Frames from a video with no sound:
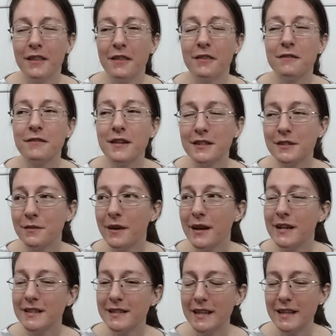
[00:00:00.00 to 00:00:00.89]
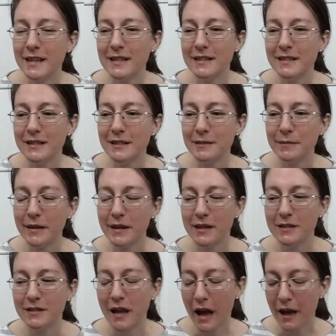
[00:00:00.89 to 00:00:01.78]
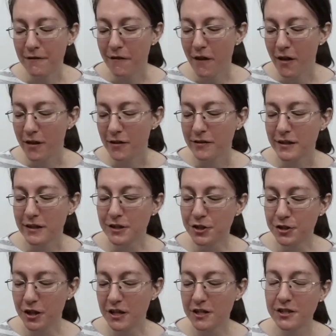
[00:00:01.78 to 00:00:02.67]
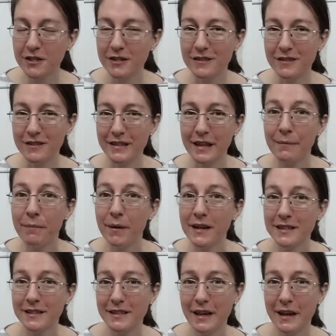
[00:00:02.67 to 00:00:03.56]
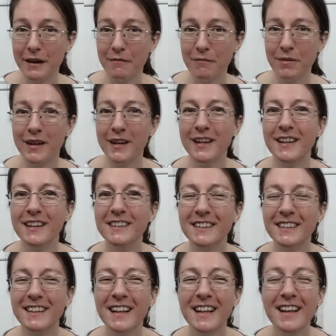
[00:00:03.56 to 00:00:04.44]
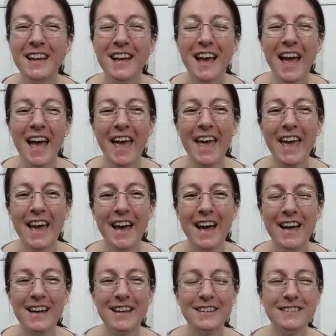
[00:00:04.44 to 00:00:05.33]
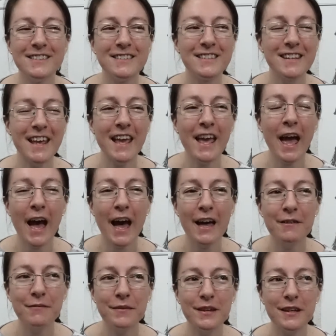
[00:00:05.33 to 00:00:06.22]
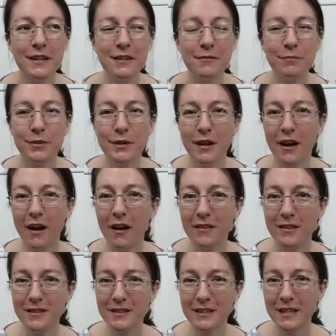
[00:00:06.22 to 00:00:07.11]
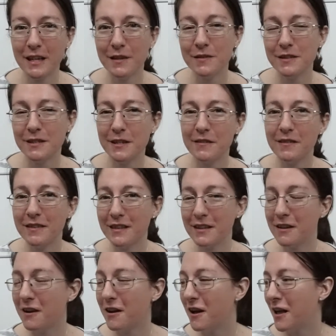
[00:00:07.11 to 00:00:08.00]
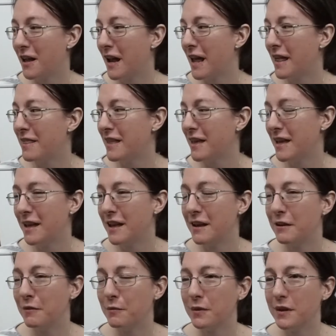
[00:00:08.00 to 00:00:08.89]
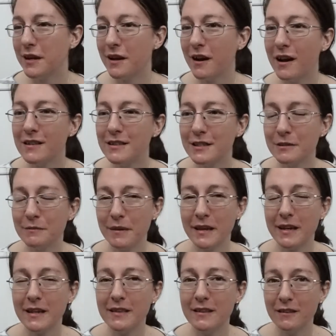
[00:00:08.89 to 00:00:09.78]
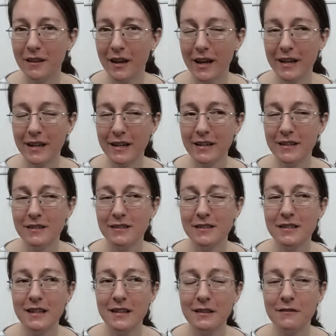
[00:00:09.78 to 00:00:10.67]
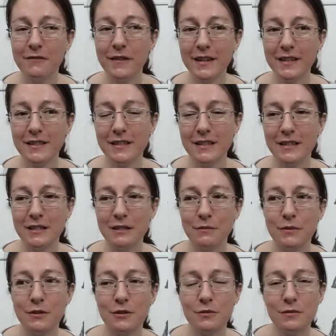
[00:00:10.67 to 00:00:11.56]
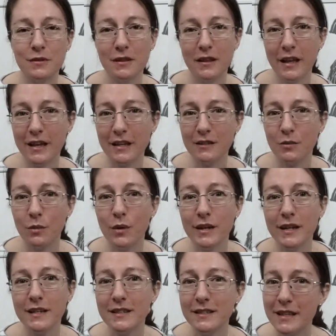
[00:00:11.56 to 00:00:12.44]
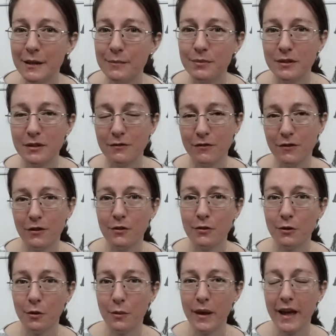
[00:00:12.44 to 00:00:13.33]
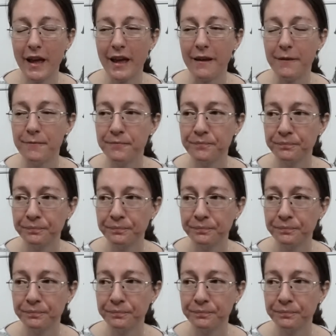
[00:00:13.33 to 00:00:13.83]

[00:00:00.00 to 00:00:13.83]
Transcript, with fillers: the reason why I say this is because I followed the instructions step by step, and it had me put the sleeves and everything on, and then when it got to making the linings and the facings, which were like 20 steps further away,